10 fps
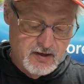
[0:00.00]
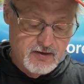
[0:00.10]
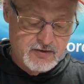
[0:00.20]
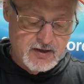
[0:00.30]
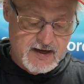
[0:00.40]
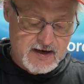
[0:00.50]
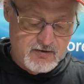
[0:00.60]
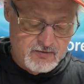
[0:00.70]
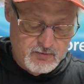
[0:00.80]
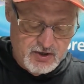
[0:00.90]
So now
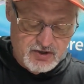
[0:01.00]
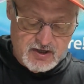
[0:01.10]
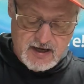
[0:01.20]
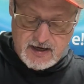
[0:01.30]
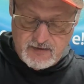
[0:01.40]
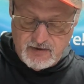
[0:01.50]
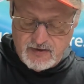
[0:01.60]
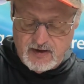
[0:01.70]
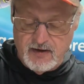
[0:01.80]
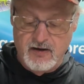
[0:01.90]
I'm going to slide
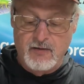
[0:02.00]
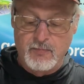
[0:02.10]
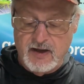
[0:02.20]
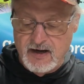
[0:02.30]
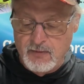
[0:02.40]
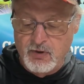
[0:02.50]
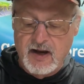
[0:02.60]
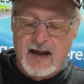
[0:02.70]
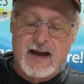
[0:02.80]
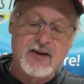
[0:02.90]
everything up, and I'm going
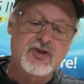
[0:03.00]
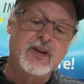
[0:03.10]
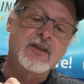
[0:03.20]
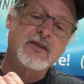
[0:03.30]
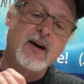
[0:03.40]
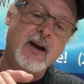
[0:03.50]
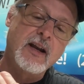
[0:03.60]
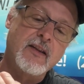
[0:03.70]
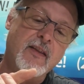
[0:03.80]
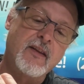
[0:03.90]
to actually
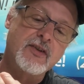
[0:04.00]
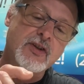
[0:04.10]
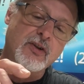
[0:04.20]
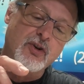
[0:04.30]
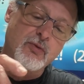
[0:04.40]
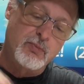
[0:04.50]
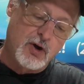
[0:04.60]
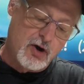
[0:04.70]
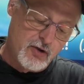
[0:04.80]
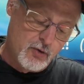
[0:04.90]
tighten this loop
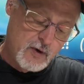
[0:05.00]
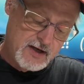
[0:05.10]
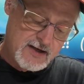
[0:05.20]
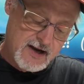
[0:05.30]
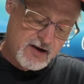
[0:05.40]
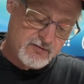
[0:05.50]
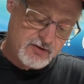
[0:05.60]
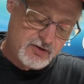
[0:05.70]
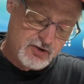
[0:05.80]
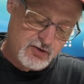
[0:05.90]
all the way down
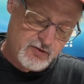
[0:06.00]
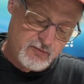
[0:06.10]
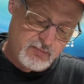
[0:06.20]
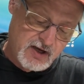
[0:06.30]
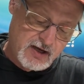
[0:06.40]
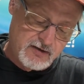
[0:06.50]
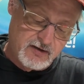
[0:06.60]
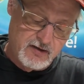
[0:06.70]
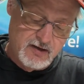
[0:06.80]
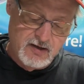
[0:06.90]
to the bead.
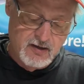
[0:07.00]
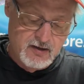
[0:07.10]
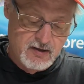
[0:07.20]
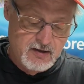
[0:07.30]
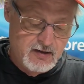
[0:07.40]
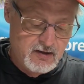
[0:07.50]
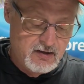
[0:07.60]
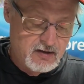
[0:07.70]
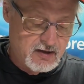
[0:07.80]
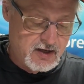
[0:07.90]

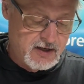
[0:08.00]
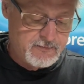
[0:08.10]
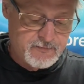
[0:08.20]
Okay?